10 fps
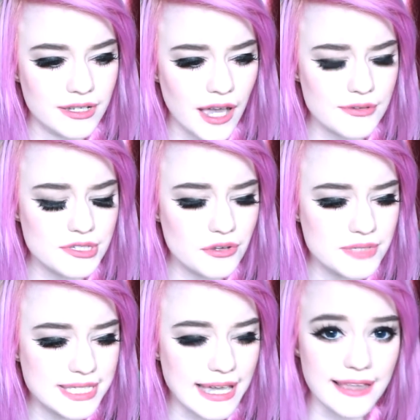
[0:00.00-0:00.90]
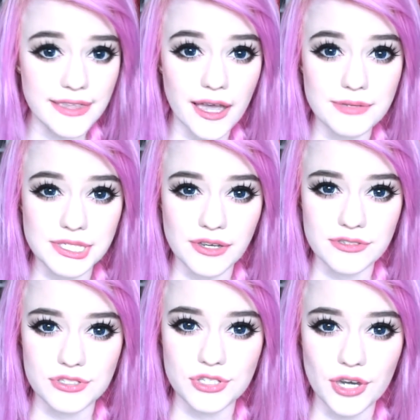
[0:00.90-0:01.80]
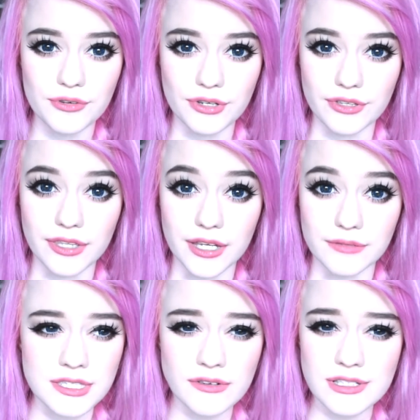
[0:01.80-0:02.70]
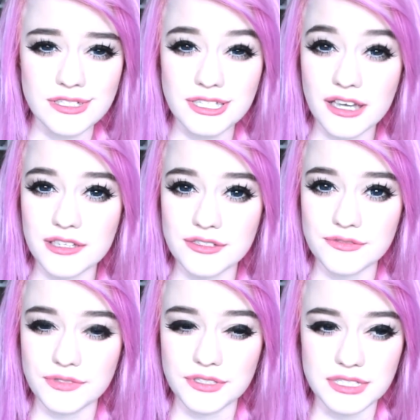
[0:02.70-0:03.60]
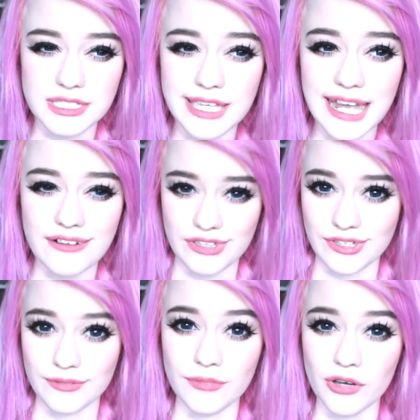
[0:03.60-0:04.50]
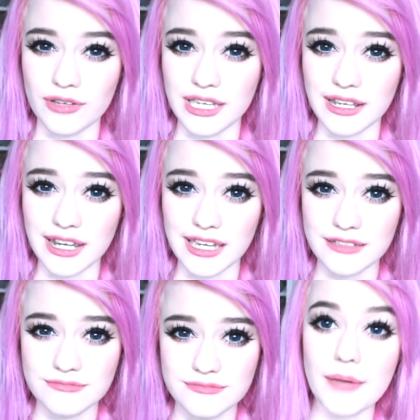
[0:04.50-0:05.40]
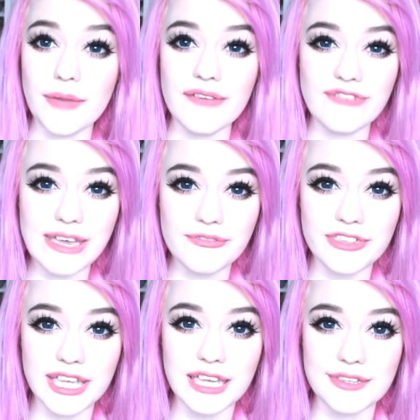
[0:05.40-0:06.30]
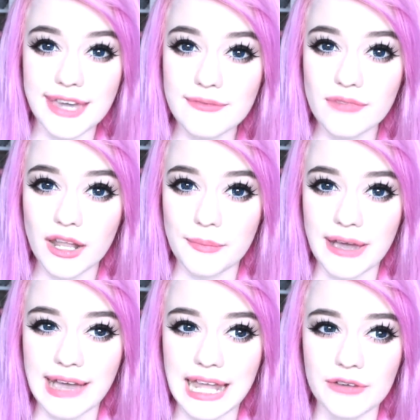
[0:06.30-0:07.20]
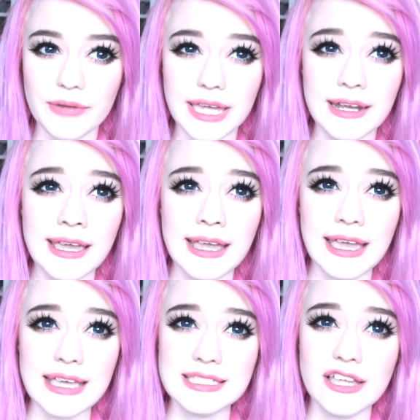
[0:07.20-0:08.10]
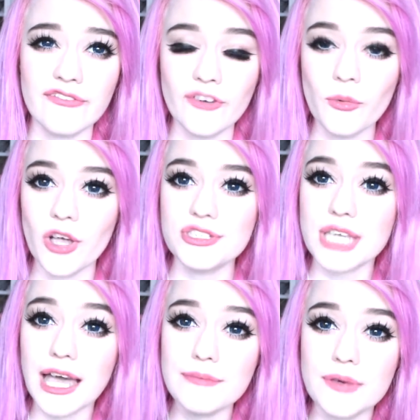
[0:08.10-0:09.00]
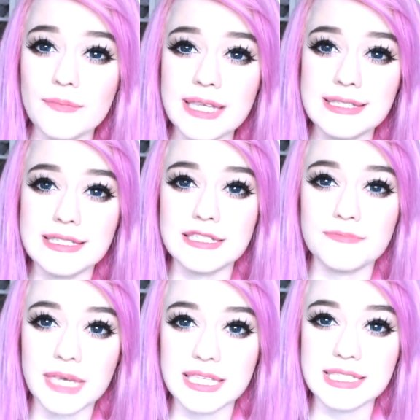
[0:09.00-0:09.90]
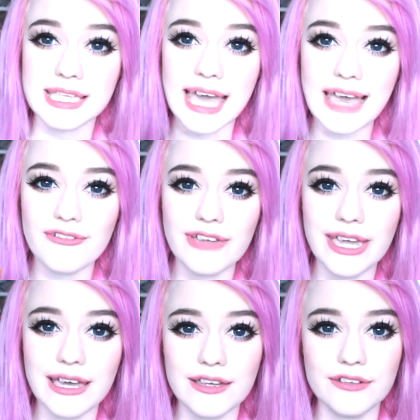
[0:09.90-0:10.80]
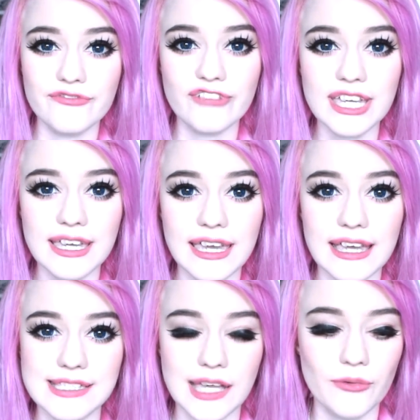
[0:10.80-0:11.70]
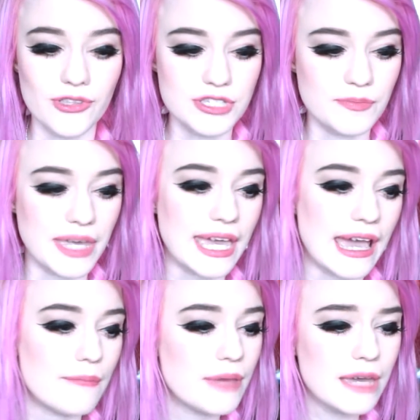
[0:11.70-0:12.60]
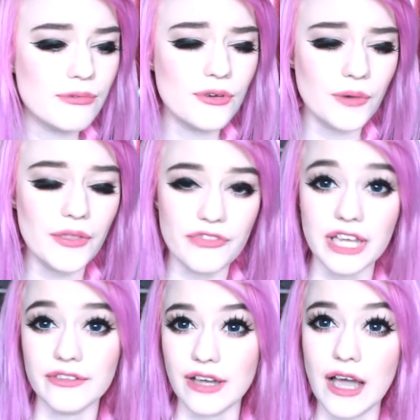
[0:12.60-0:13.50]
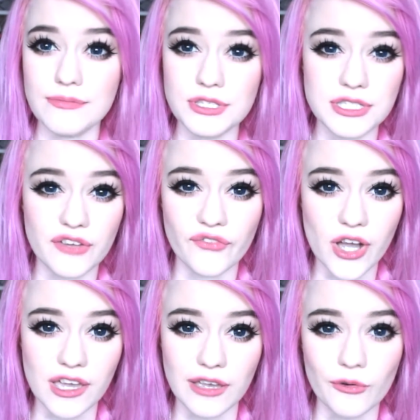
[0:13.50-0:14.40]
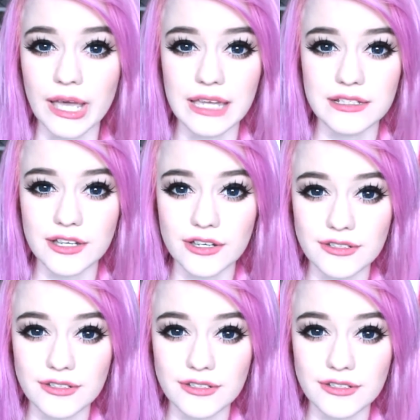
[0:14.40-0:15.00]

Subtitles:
I was always scared that I was going to choke on them, so I just kind of used to stare at them longingly. And my favourite thing in general about Halloween is that for once I'm permitted to be as scary and freaky as I want to be, and people won't think that I'm just a fucking weirdo.